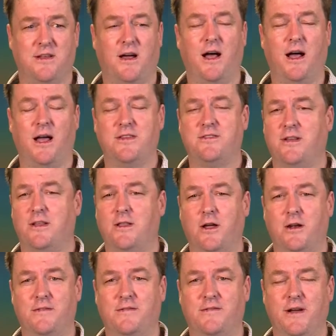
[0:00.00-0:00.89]
I see a
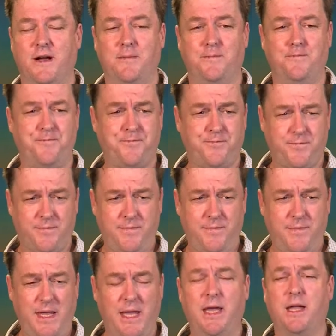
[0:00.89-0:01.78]
lot of
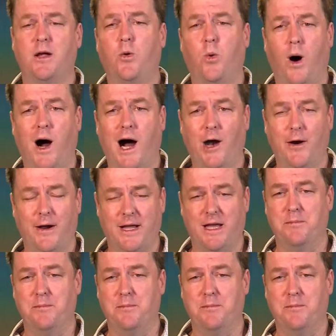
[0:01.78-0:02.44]
inquiring